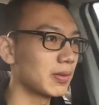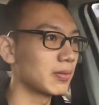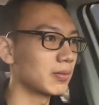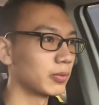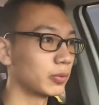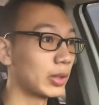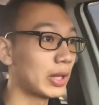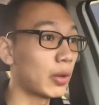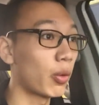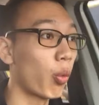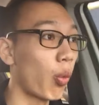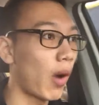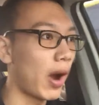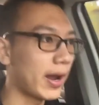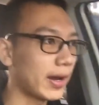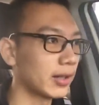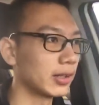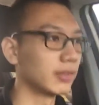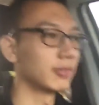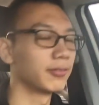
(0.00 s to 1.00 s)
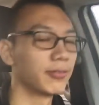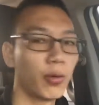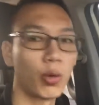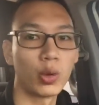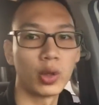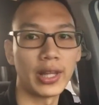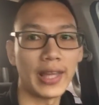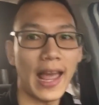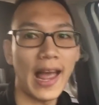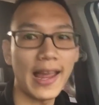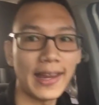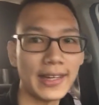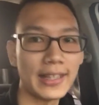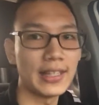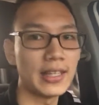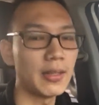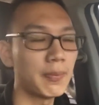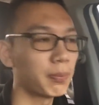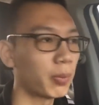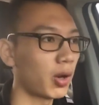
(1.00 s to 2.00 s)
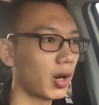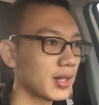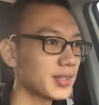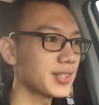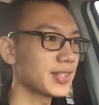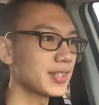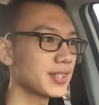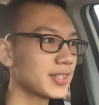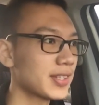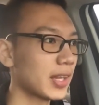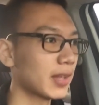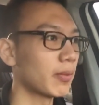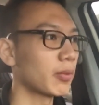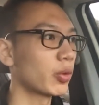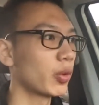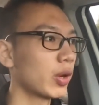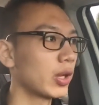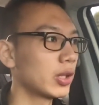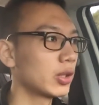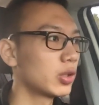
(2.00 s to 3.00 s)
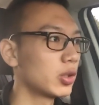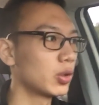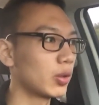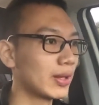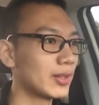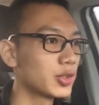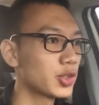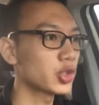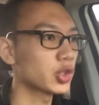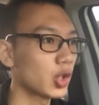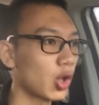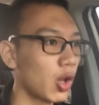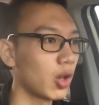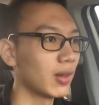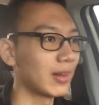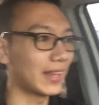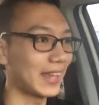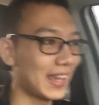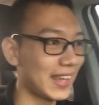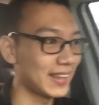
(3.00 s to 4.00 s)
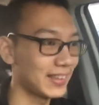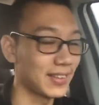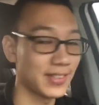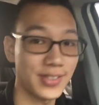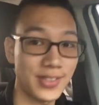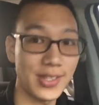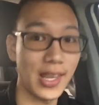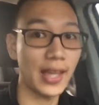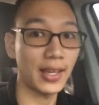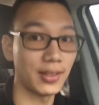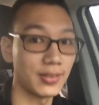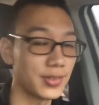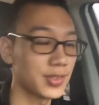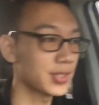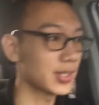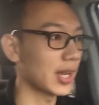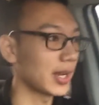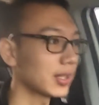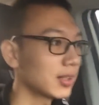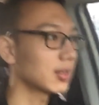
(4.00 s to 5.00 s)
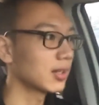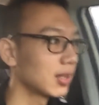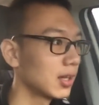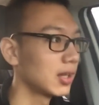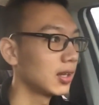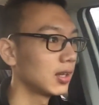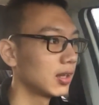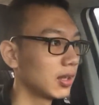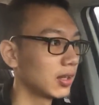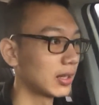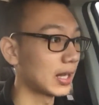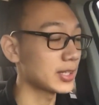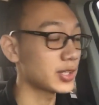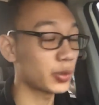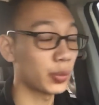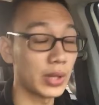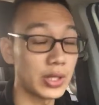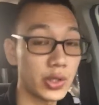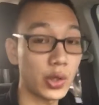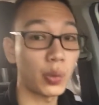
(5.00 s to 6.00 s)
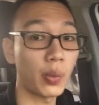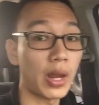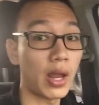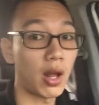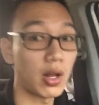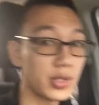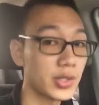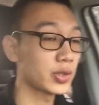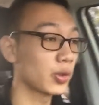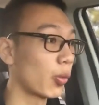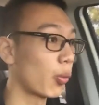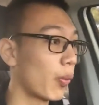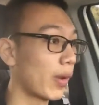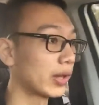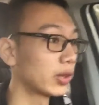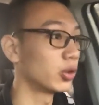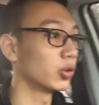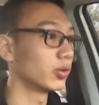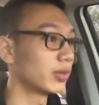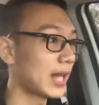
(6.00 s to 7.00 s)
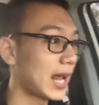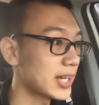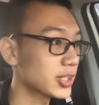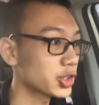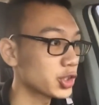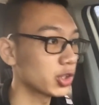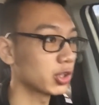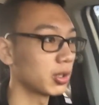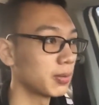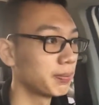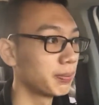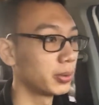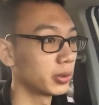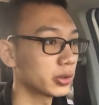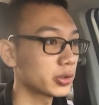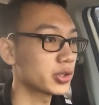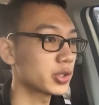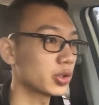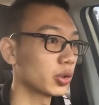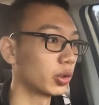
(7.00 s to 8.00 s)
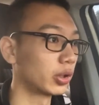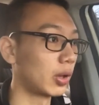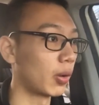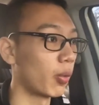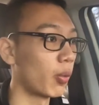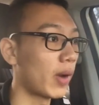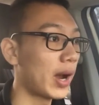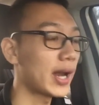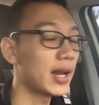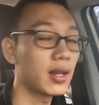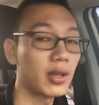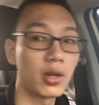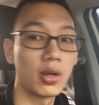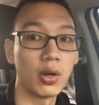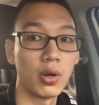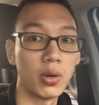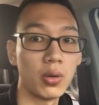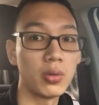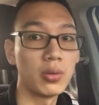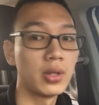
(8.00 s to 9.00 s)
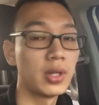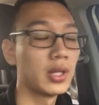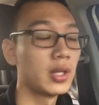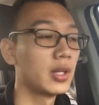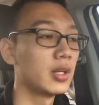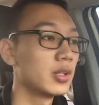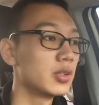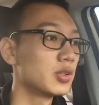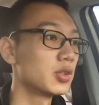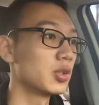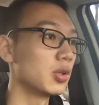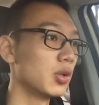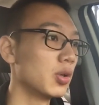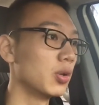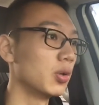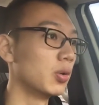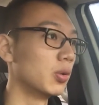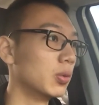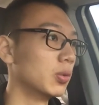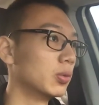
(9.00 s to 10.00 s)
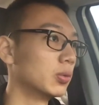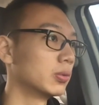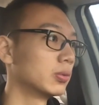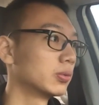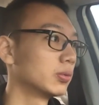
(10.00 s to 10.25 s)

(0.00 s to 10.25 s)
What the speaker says: required for the ID process that I'm going to install in the second site. That's the reason why I also went to National Bookstore a while ago to